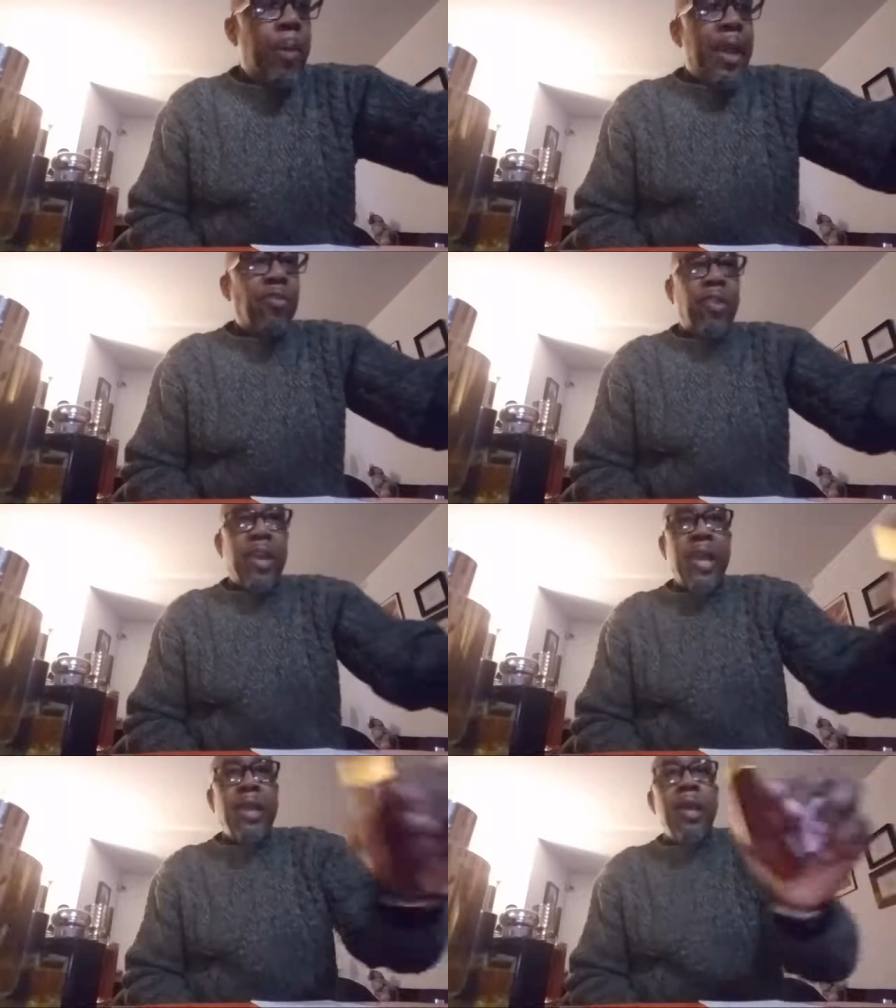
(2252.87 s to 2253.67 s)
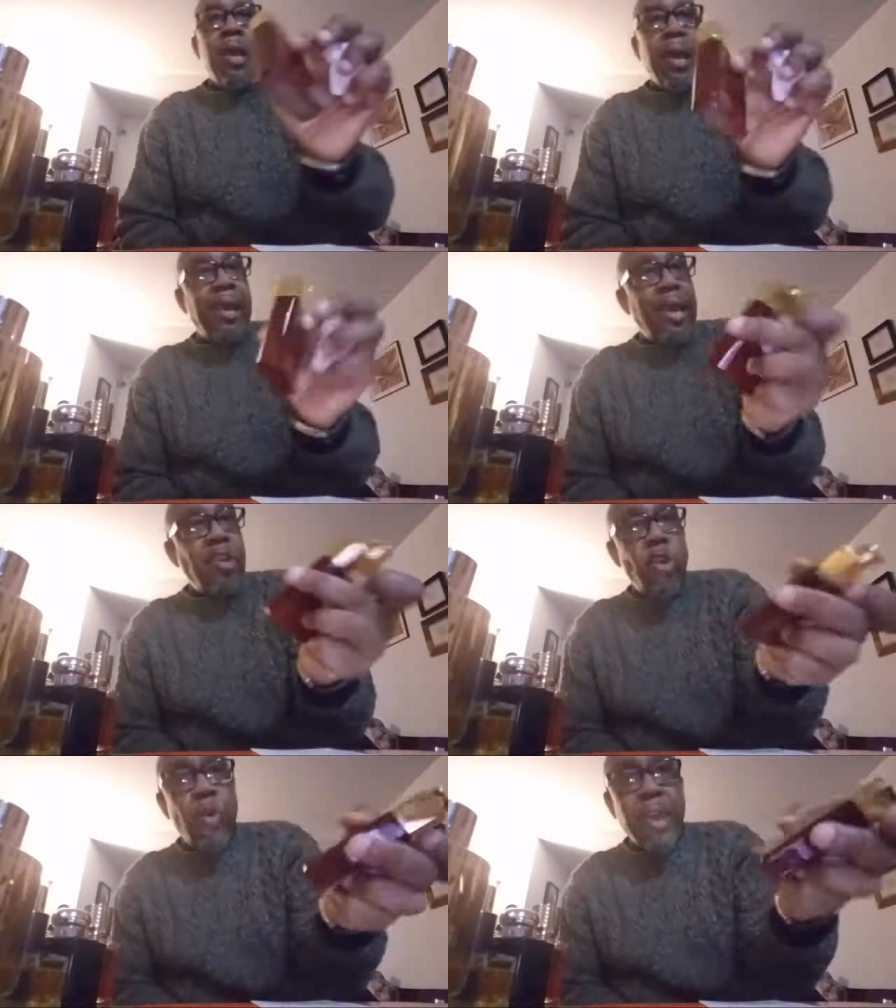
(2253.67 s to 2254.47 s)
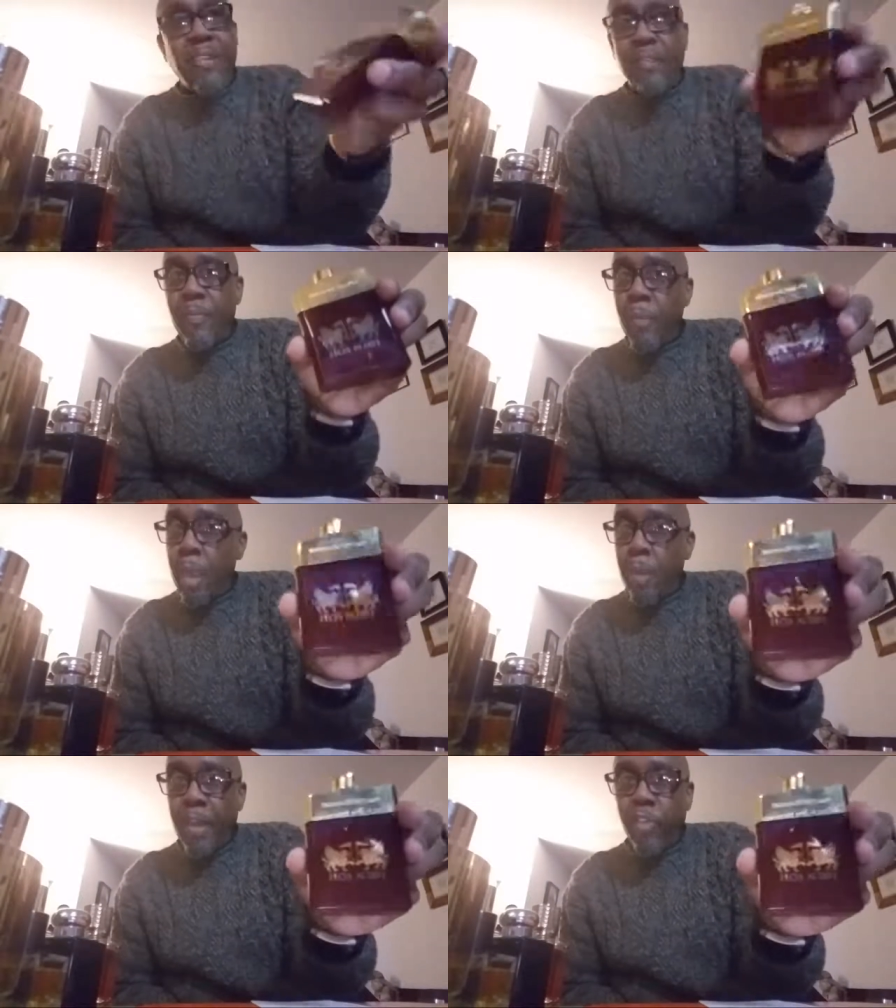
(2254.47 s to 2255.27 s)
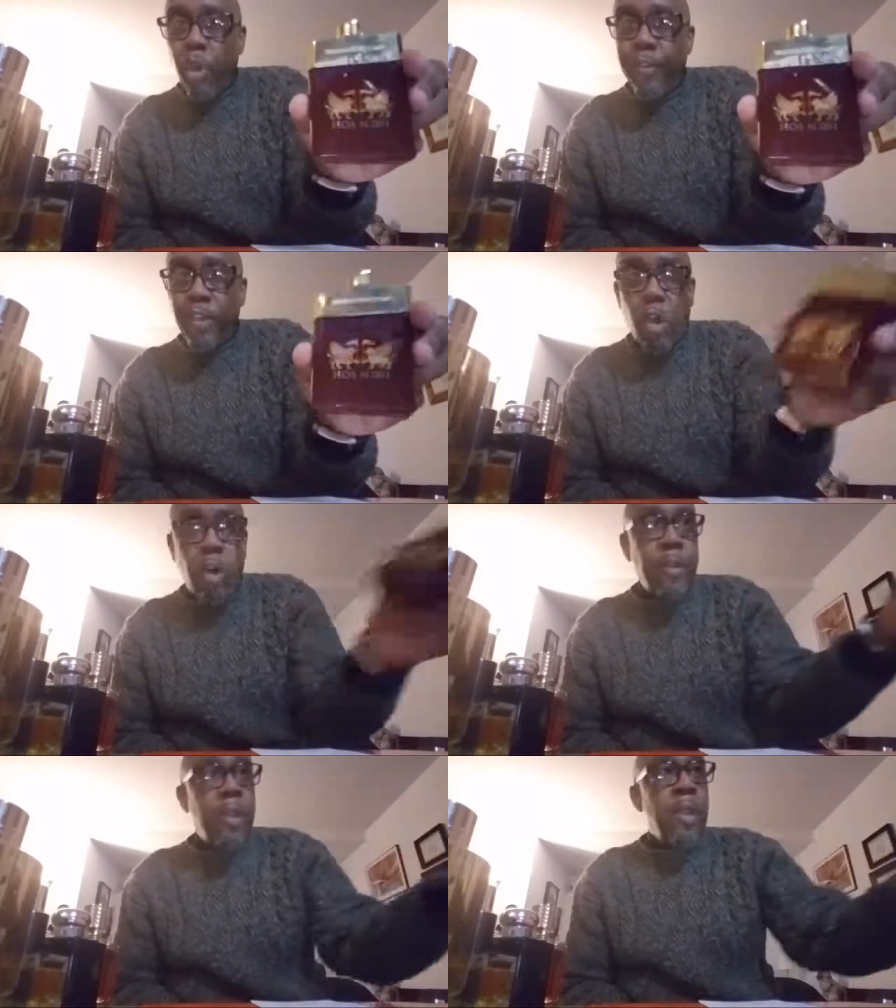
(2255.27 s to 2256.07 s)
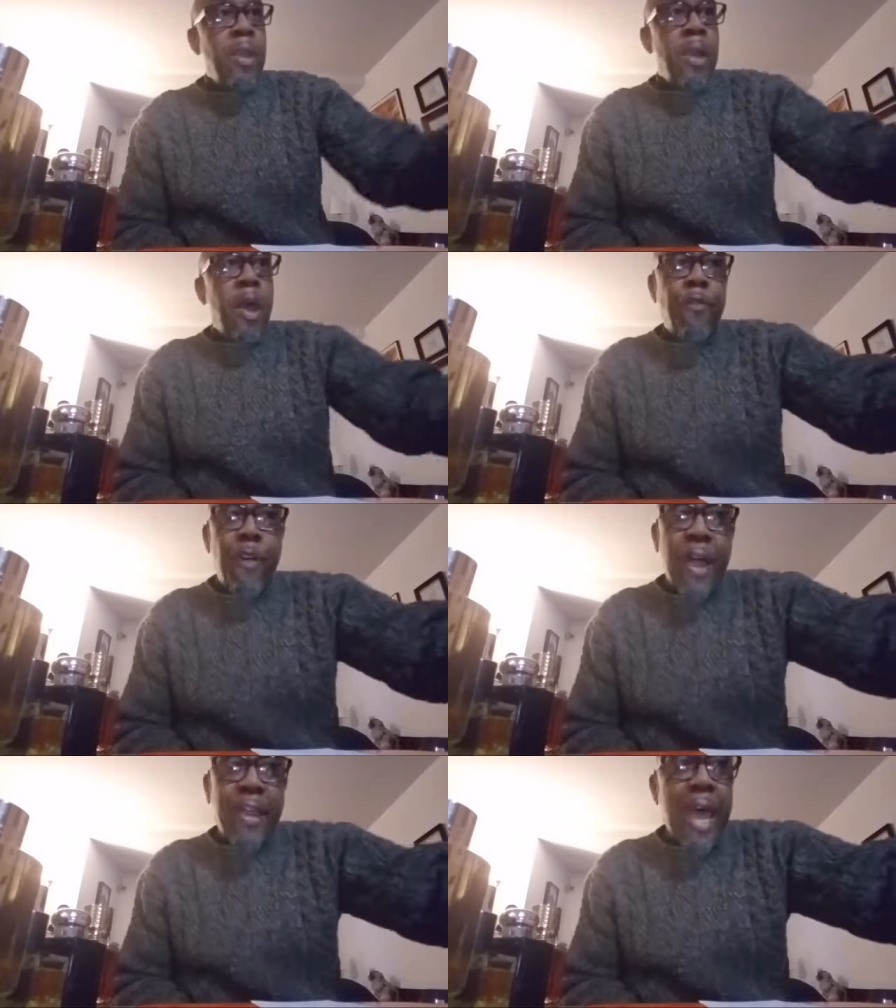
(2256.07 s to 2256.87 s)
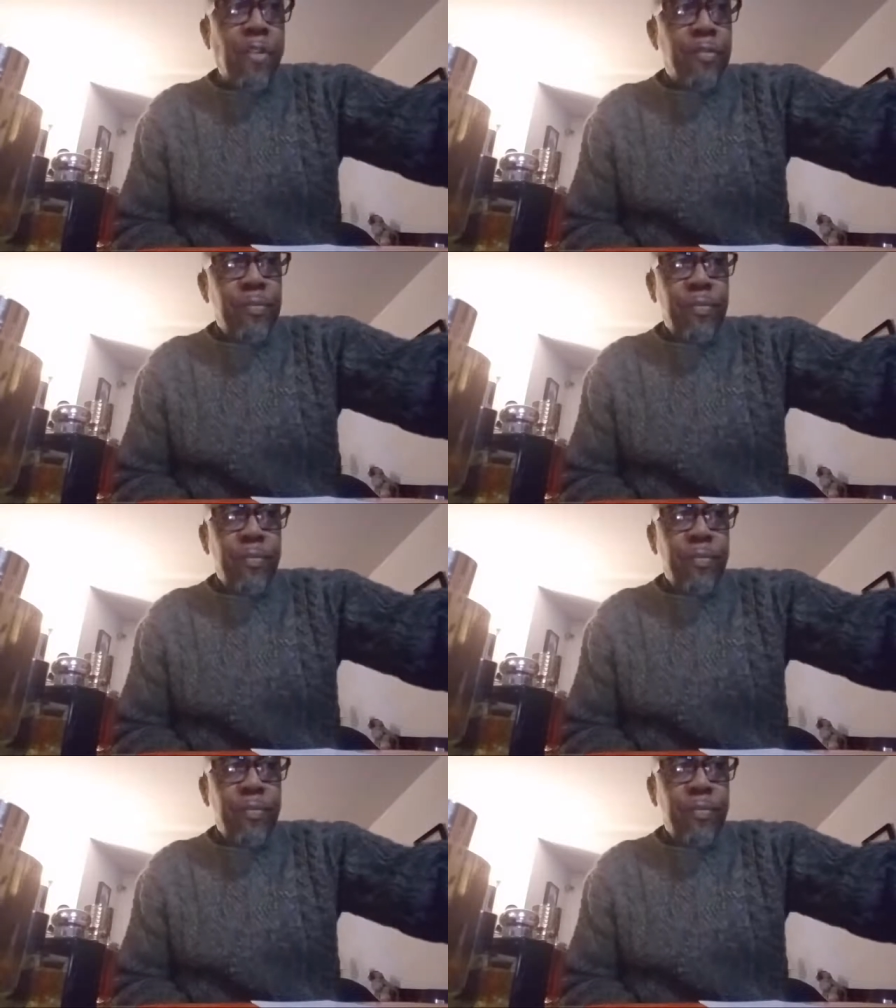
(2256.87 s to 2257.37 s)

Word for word: Man's Land. And HOS, I'm not sure if it's gone. I'll find out.